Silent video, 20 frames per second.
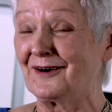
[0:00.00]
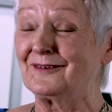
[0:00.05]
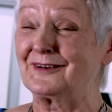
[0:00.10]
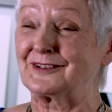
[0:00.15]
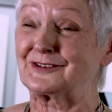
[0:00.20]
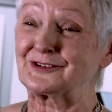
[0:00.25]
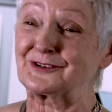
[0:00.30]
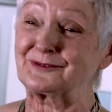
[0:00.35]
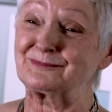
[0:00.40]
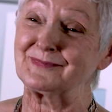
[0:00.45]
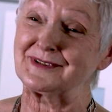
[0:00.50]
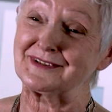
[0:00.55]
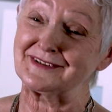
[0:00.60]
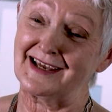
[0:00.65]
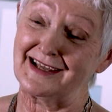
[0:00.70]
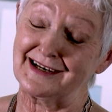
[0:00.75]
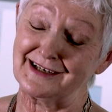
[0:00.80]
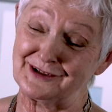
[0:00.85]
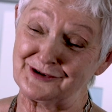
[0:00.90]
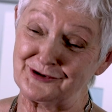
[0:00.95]
Oh, I shouldn't be
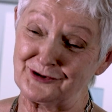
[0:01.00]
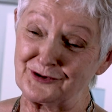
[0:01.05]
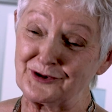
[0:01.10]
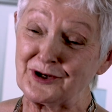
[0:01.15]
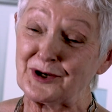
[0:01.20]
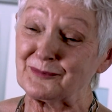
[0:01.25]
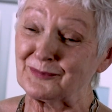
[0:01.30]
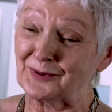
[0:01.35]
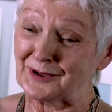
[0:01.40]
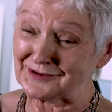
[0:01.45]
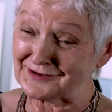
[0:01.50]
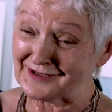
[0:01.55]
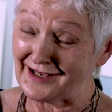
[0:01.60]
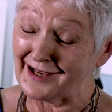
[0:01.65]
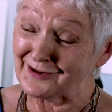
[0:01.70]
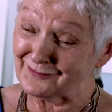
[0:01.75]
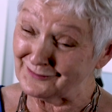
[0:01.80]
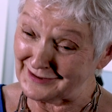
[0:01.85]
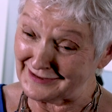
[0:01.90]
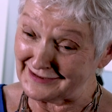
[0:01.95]
telling you, but
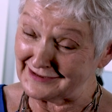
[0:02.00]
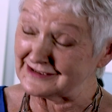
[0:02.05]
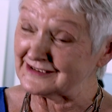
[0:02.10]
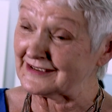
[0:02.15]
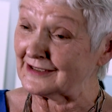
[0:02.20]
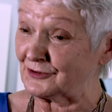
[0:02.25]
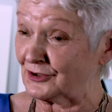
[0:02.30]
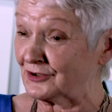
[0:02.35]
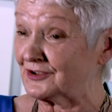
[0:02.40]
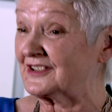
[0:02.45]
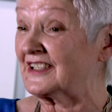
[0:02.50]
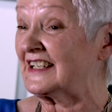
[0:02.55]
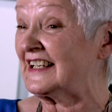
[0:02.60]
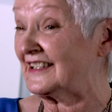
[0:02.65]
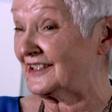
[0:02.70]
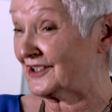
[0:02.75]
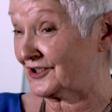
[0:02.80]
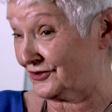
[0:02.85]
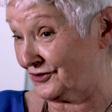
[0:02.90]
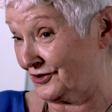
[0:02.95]
I will.
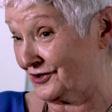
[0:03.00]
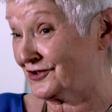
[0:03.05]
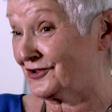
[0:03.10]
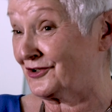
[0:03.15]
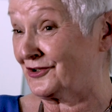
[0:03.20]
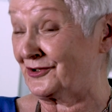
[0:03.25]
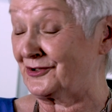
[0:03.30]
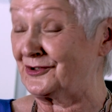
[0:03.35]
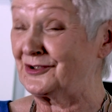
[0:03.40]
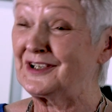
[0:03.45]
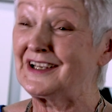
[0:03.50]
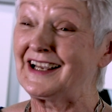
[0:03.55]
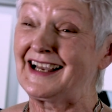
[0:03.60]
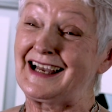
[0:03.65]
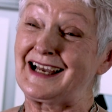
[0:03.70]
Seeing it's just you.